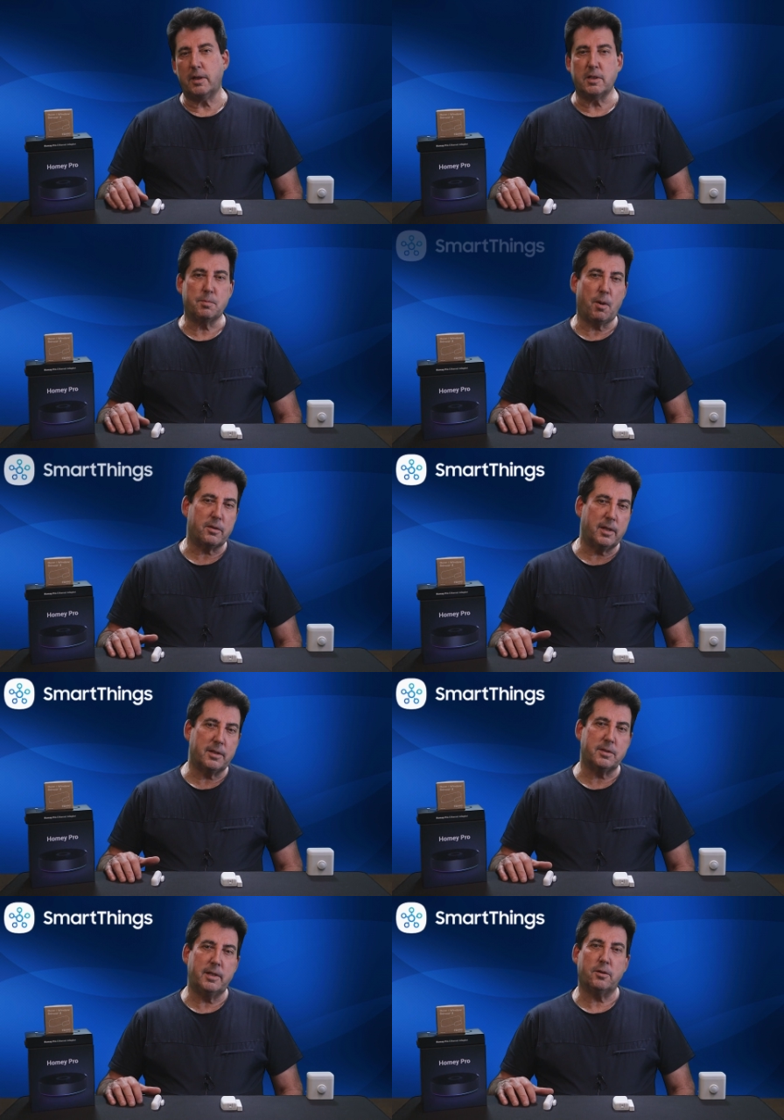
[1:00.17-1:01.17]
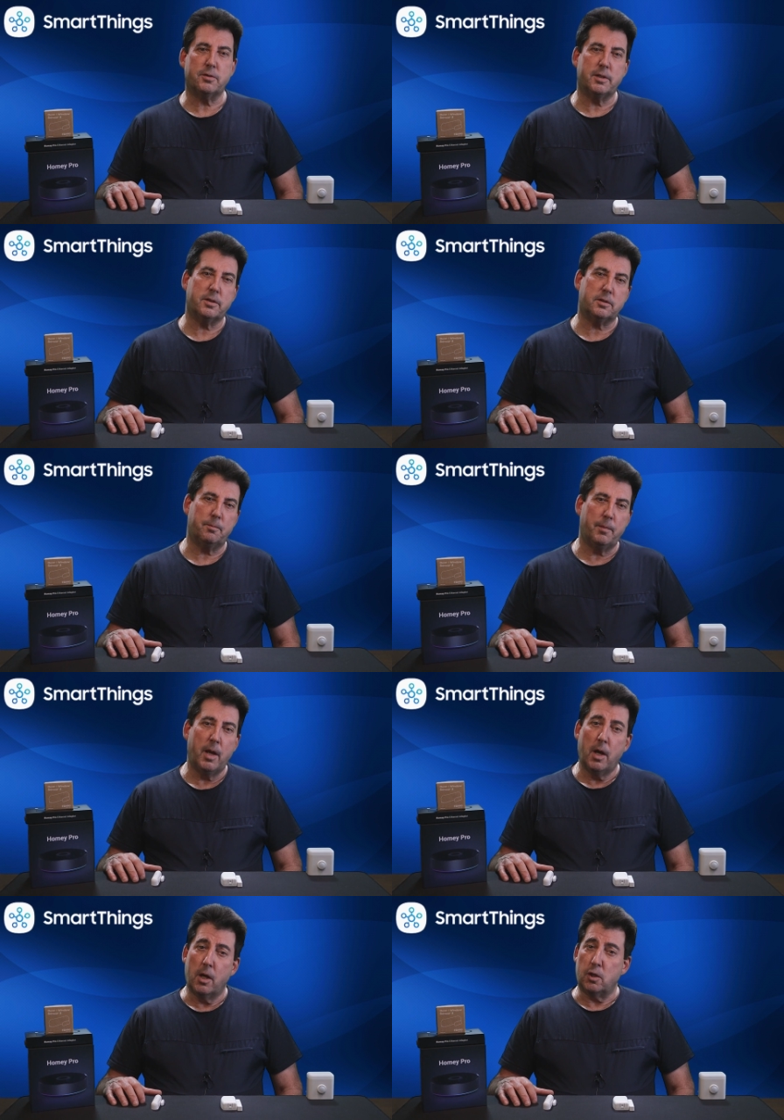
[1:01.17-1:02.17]
the SmartThings ecosystem,
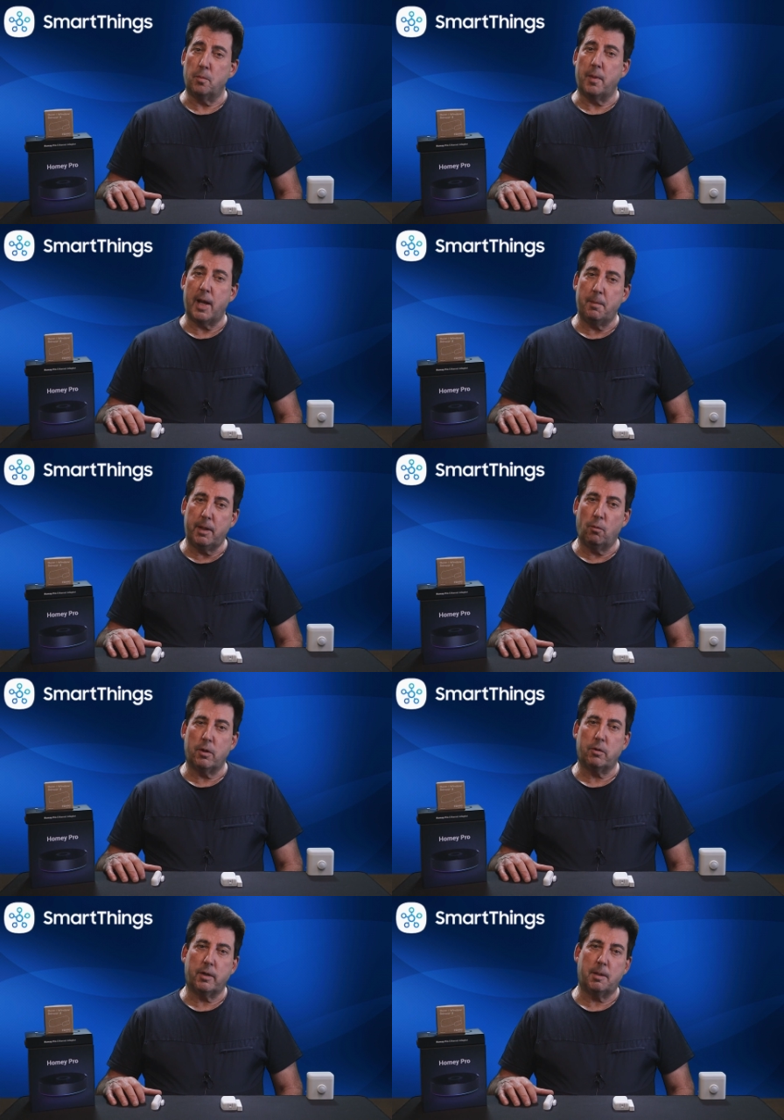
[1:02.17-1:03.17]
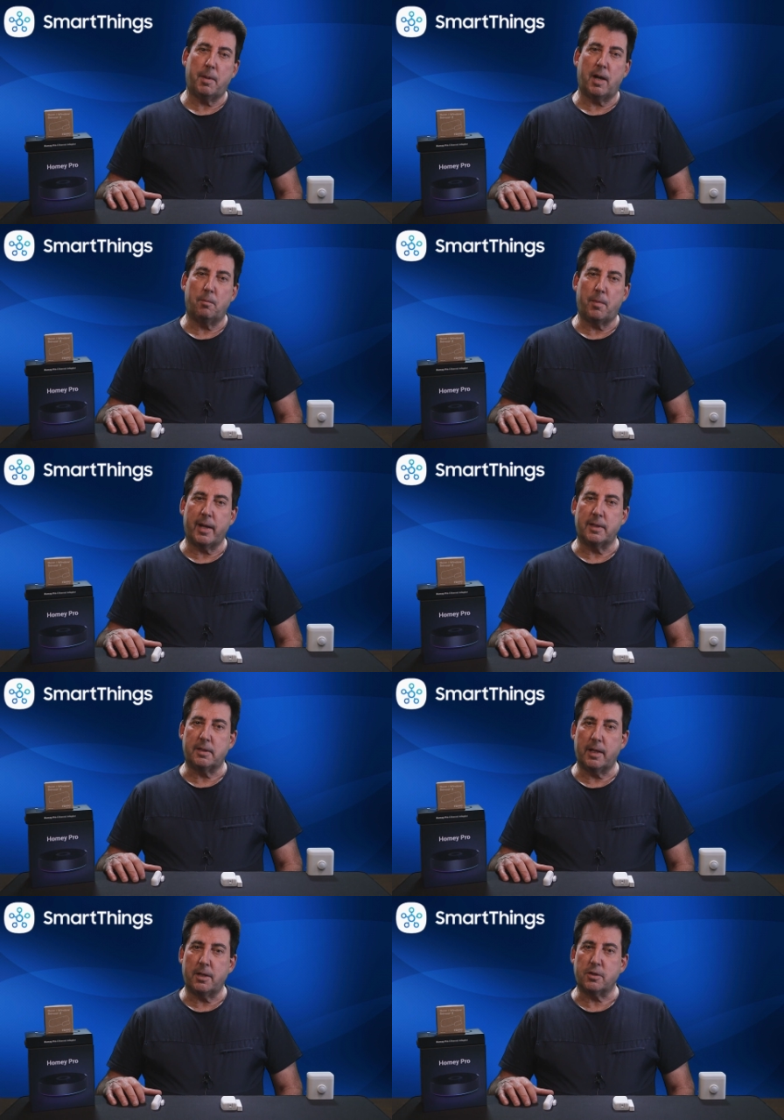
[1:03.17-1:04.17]
you may be wondering about my
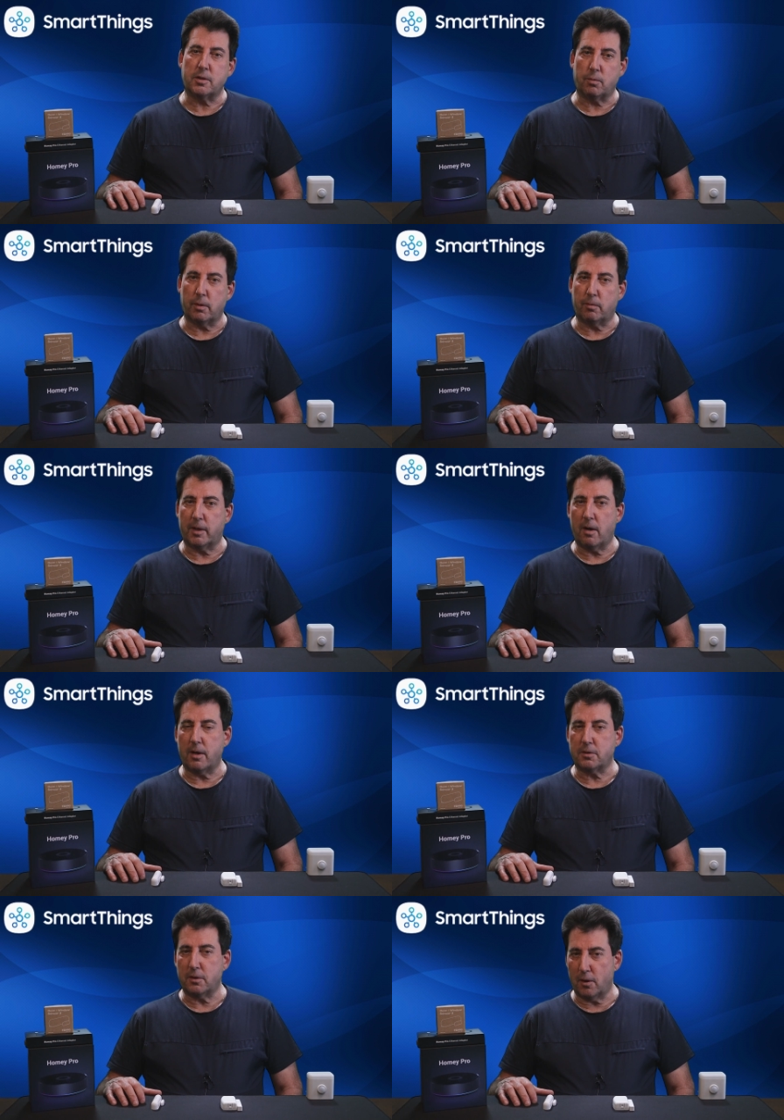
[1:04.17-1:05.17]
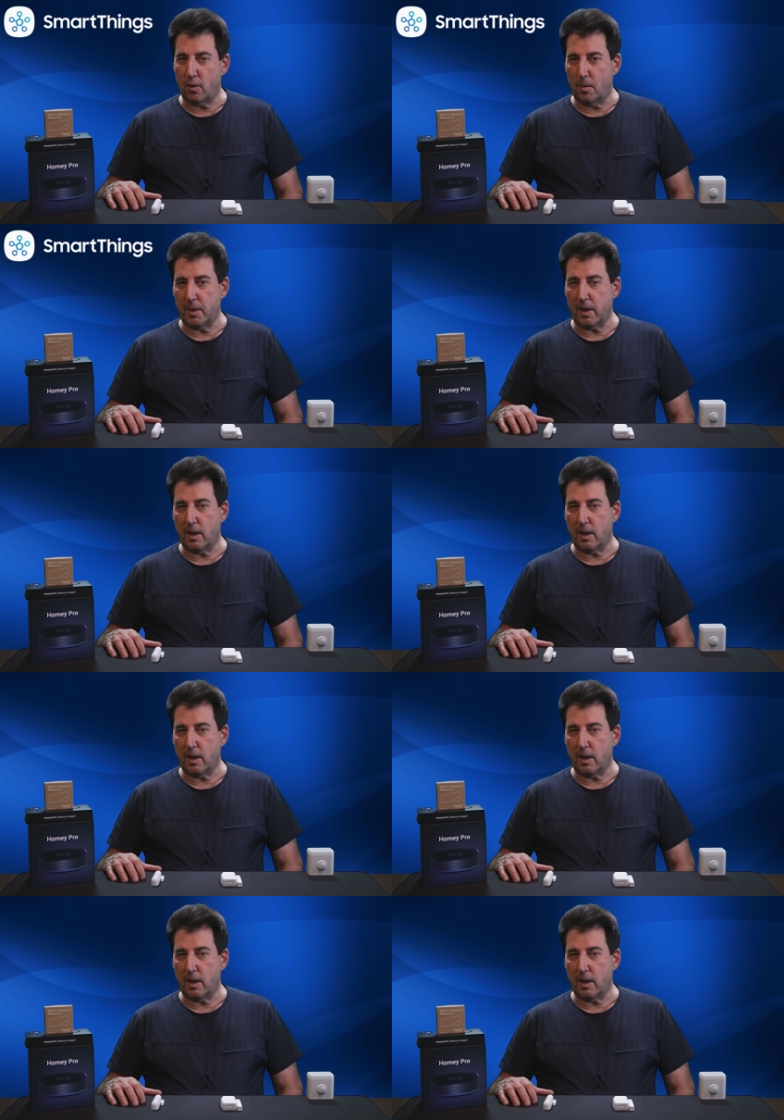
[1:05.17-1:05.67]
intentions with regard to the Homey